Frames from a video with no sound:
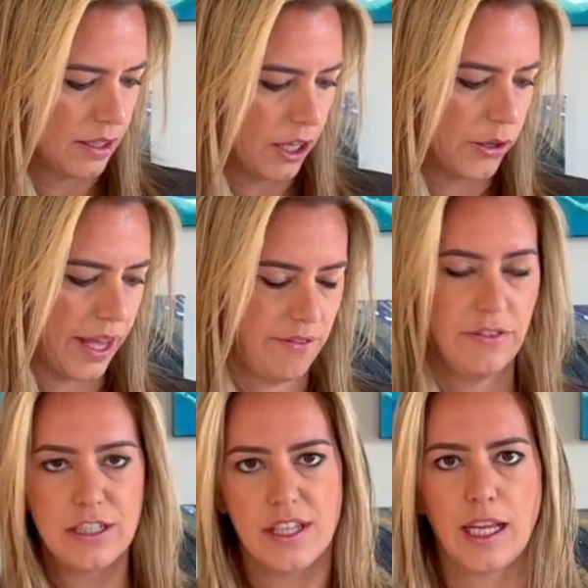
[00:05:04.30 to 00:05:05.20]
Okay,
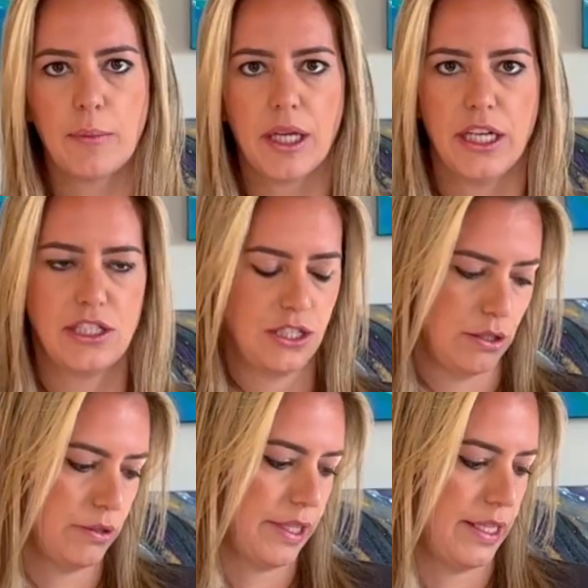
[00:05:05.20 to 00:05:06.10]
first thing I'm gonna
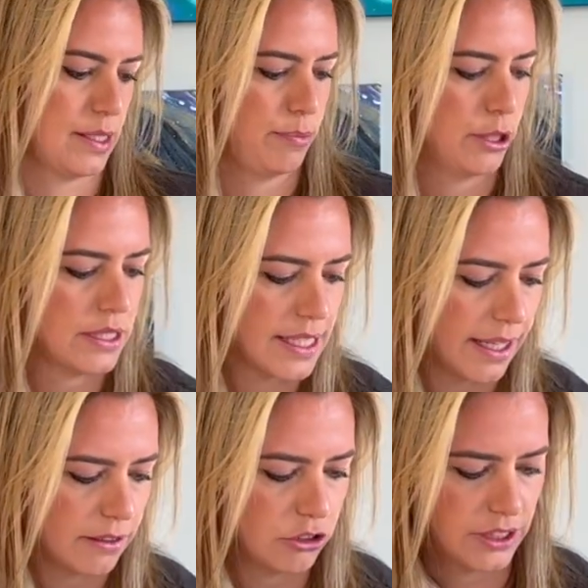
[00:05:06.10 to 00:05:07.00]
do is put
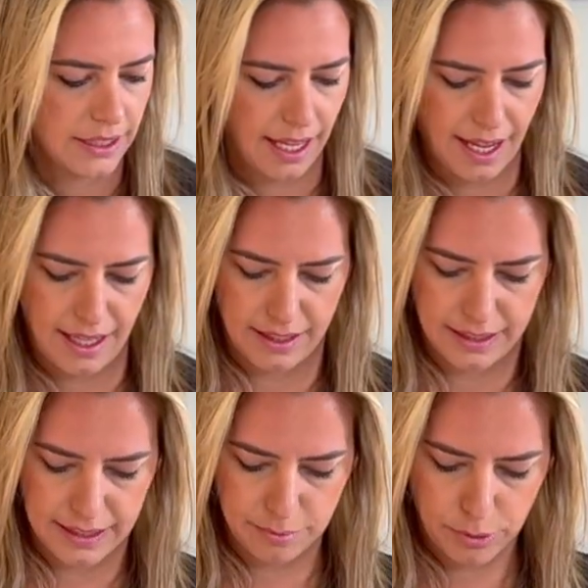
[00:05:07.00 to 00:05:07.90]
down just a
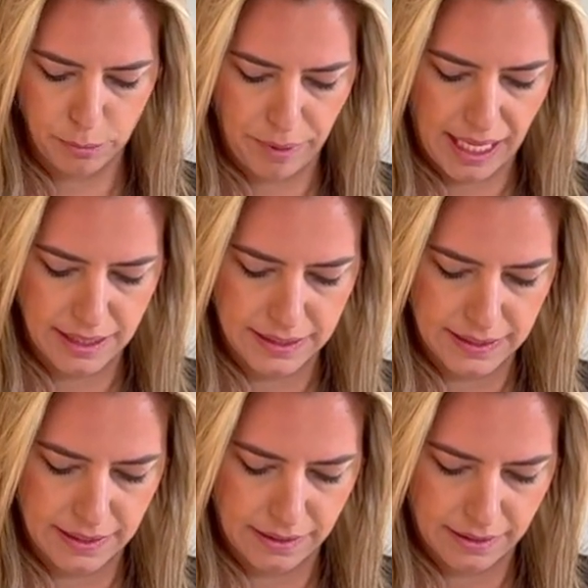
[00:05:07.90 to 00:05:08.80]
simple
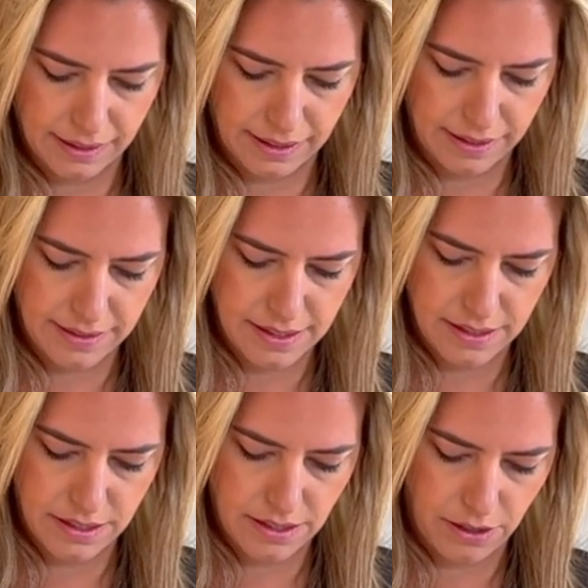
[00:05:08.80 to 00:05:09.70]
base. This
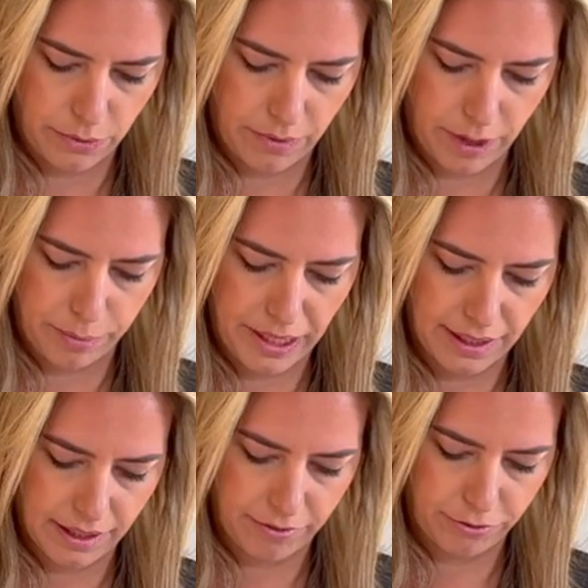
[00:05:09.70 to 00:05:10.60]
is so our
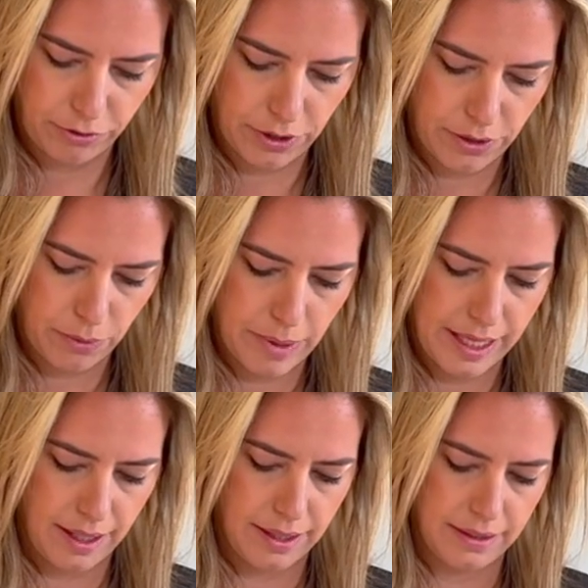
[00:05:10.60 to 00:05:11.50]
paint can flow
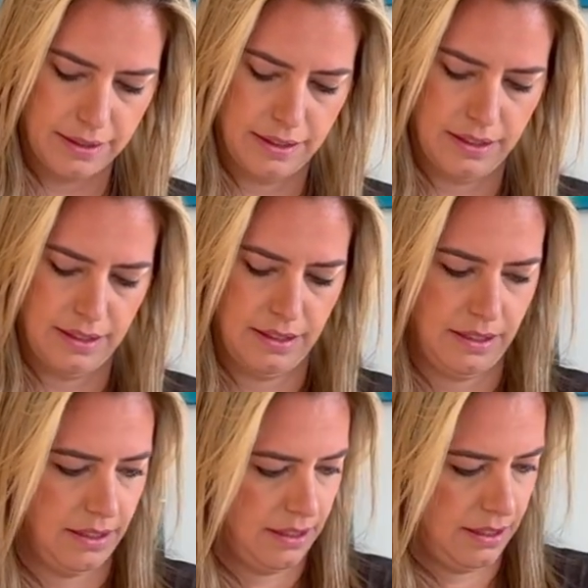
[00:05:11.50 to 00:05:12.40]
well
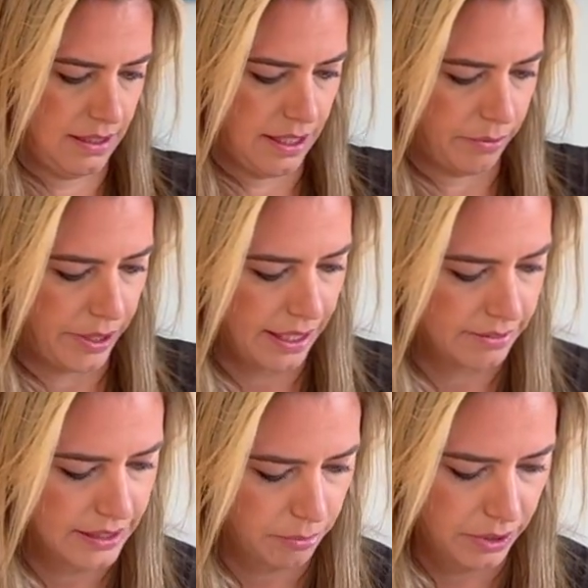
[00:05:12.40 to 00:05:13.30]
and we
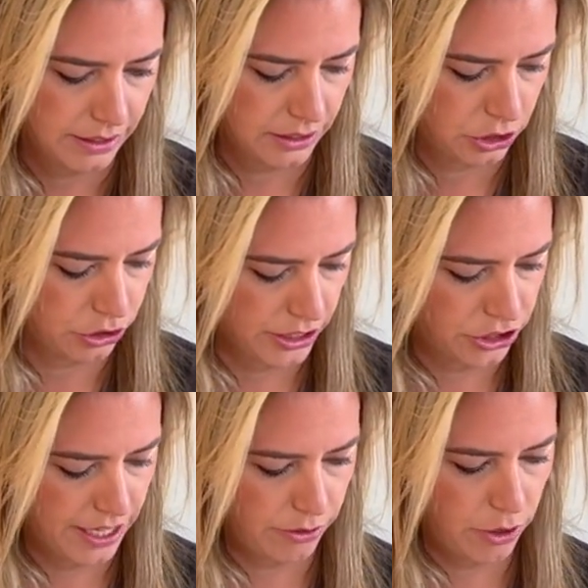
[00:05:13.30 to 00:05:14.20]
have something to
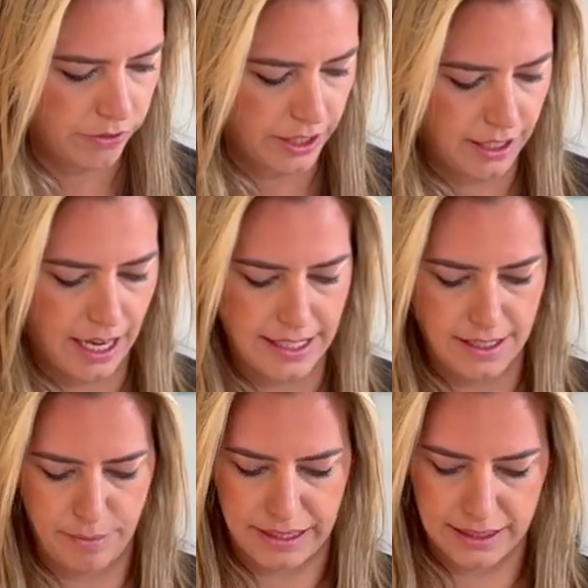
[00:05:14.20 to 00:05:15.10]
stretch out over. I
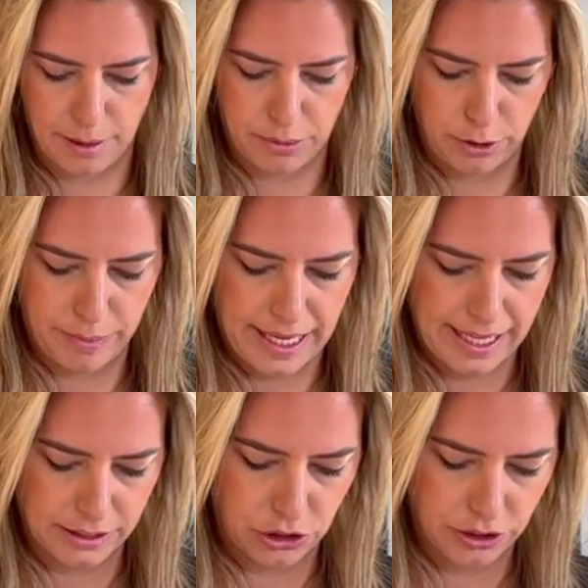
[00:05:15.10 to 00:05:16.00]
did mix up a little bit of
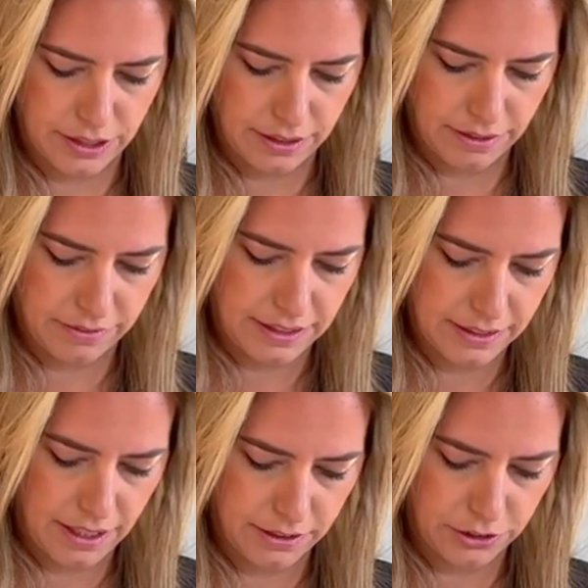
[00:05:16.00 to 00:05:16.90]
extra of these
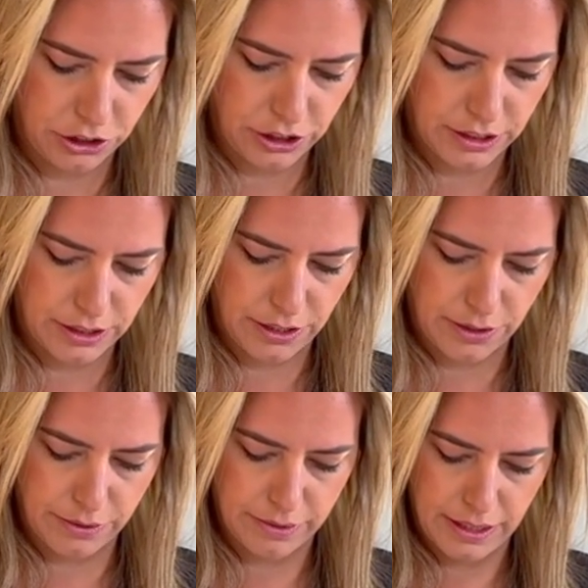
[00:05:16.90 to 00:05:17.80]
colors just
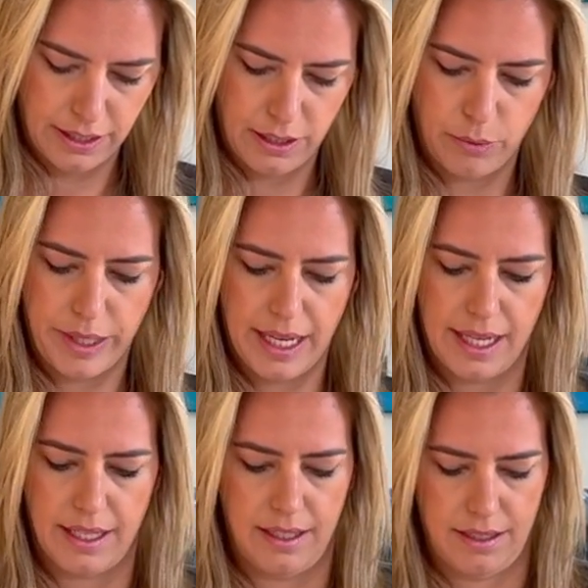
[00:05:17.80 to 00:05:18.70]
so we
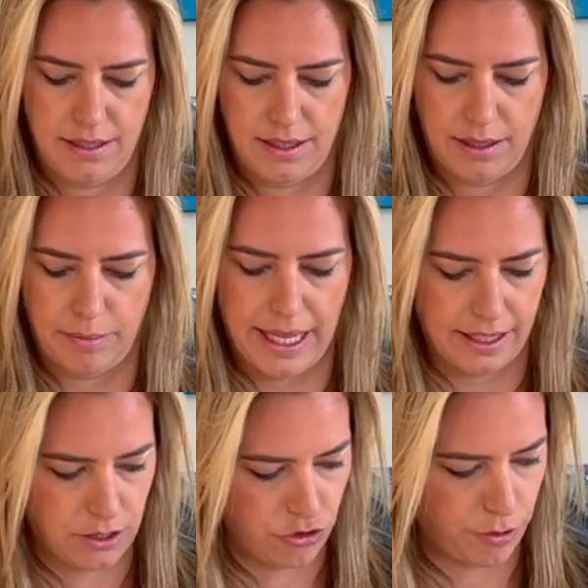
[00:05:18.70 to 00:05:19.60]
had some
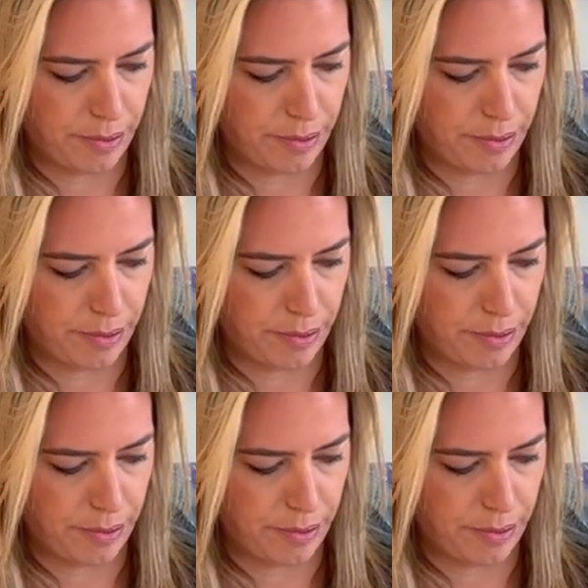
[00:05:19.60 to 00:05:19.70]
extra